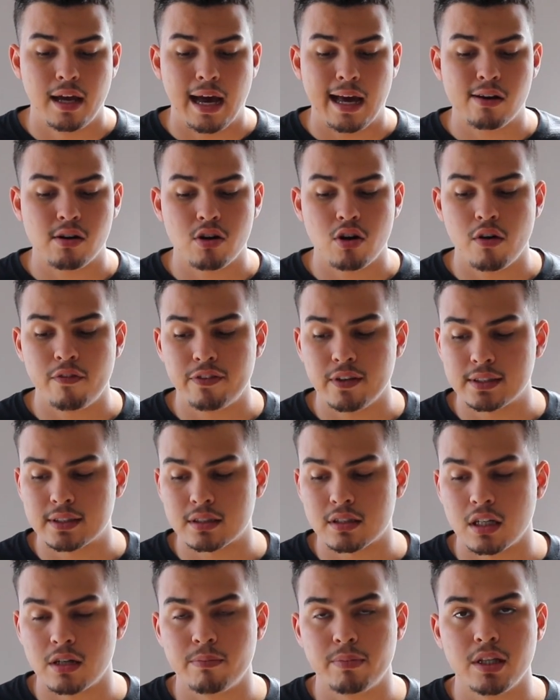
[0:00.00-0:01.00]
I don't know if it's
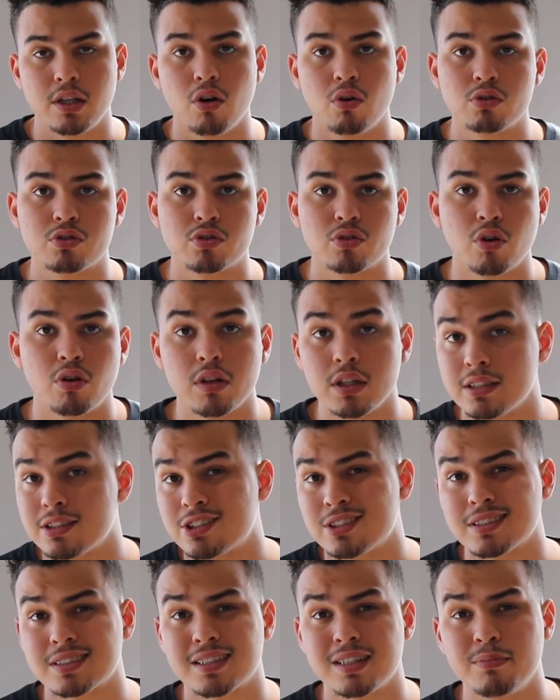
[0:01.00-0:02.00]
gonna be the whole story. It's
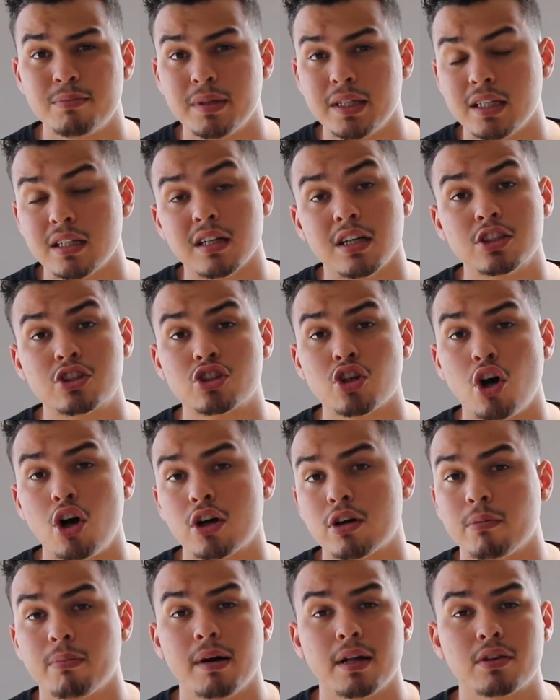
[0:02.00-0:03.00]
just gonna be a
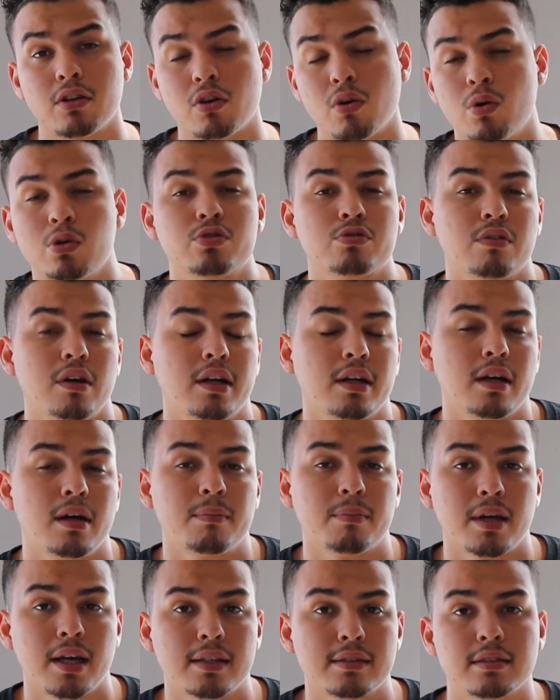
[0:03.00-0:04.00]
talk about the Ghost Rider,
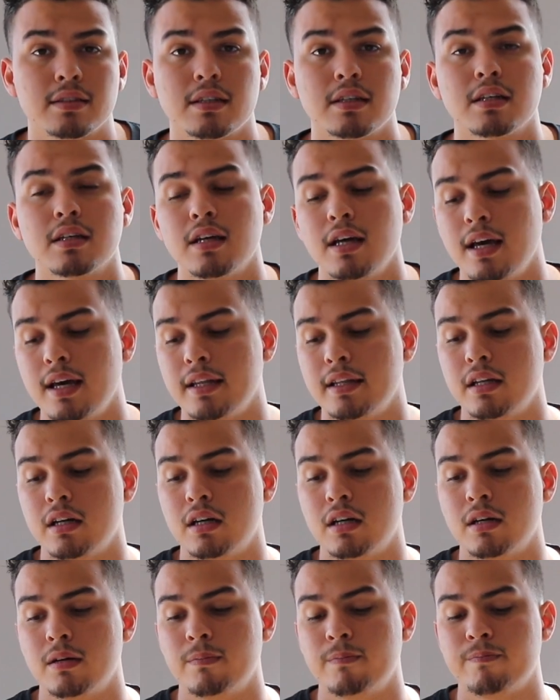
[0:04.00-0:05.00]
I'm guessing, and
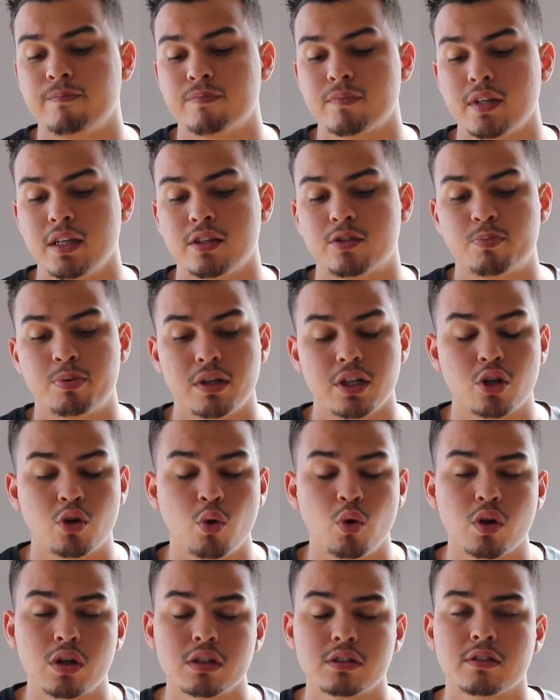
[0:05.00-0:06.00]
it's pretty
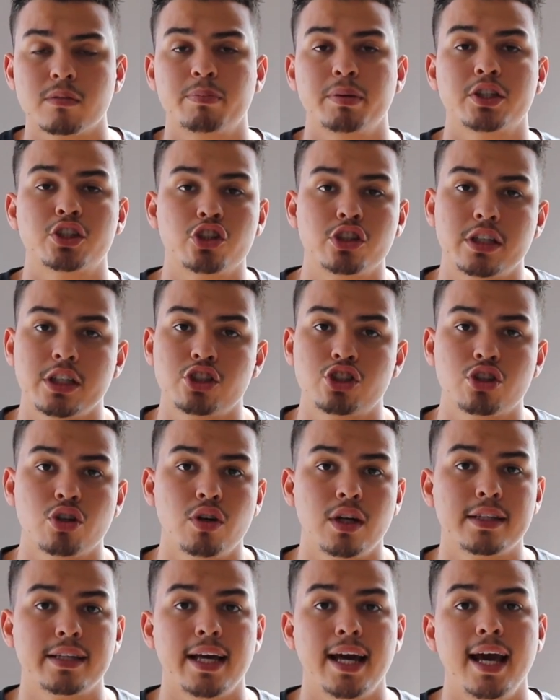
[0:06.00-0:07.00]
cool because the picture they
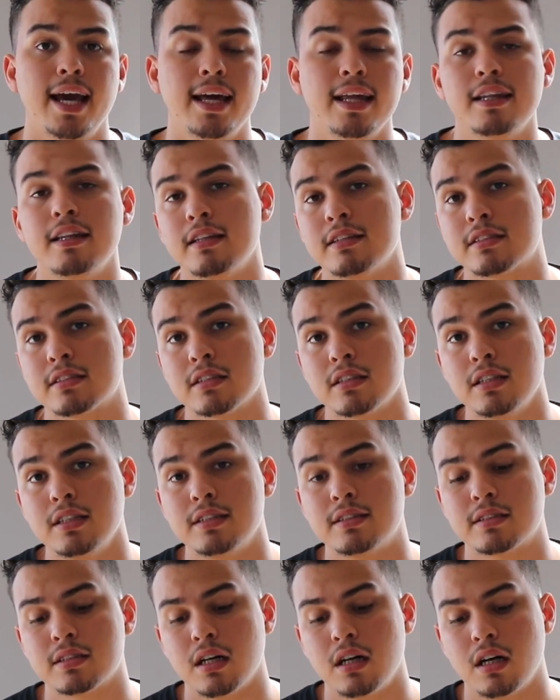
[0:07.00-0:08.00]
show at the end,
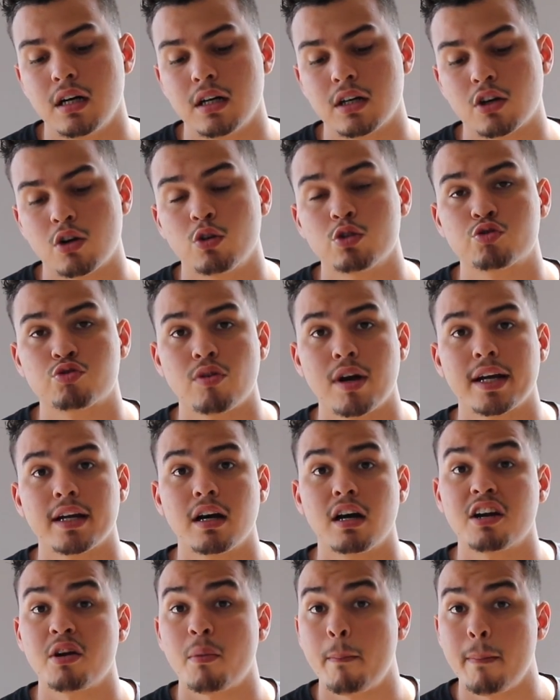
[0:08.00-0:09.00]
it's Ghost Rider
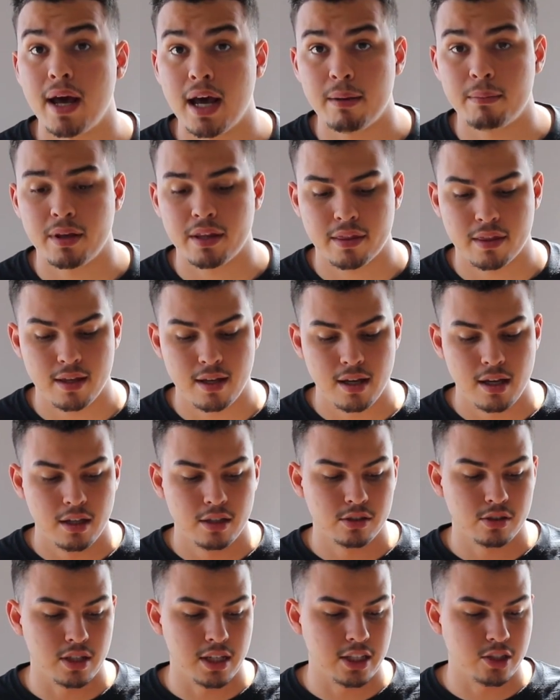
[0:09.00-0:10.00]
on a mammoth,
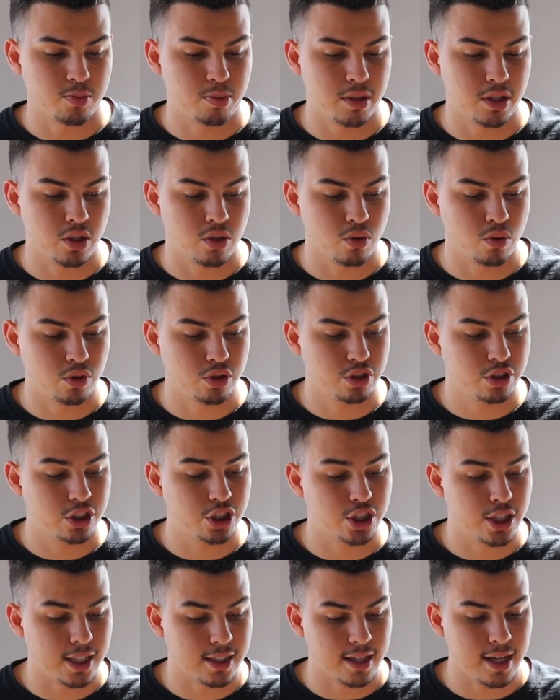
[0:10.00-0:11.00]
so that's pretty cool. You
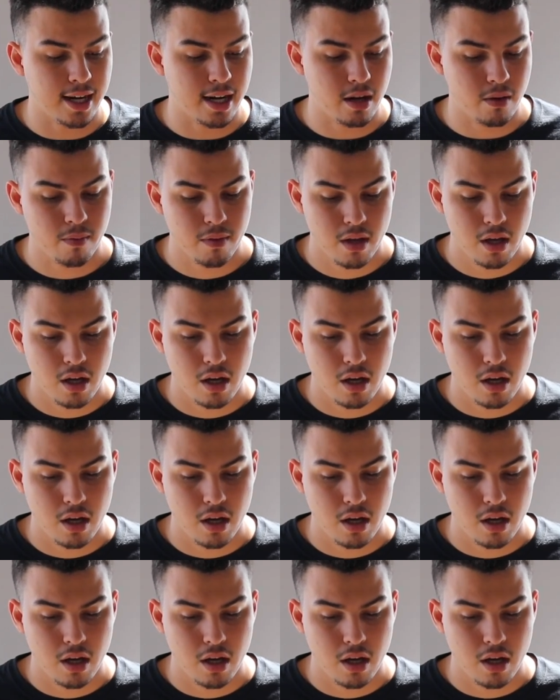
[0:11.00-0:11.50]
should check that out.